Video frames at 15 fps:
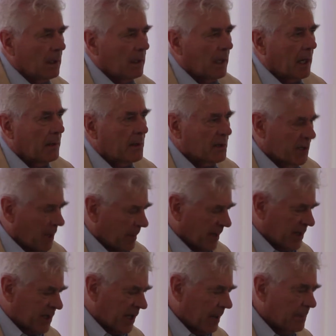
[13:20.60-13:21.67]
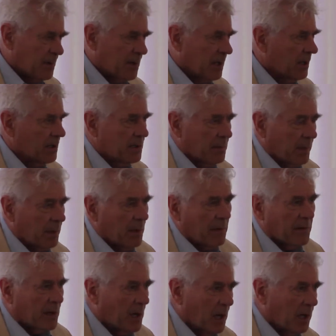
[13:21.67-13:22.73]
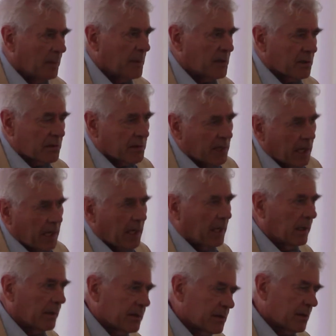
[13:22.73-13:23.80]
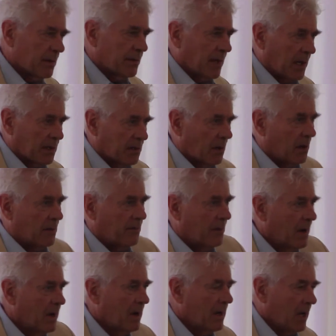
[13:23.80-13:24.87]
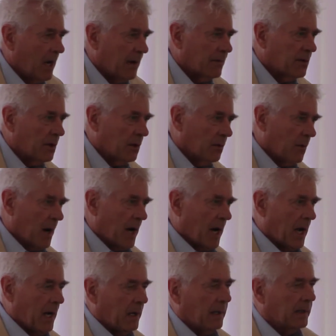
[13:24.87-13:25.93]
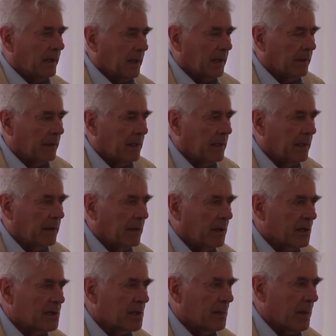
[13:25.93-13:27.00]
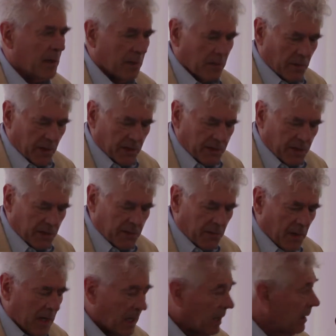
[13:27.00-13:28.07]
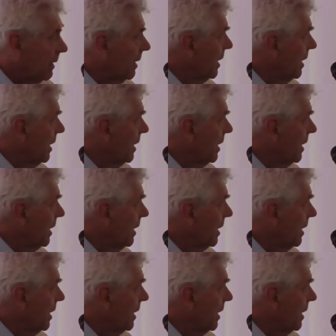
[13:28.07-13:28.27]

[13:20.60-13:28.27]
Now there are some exceptions when you have economies of scale, it sort of takes off after a while, and, and there are some other ones as well.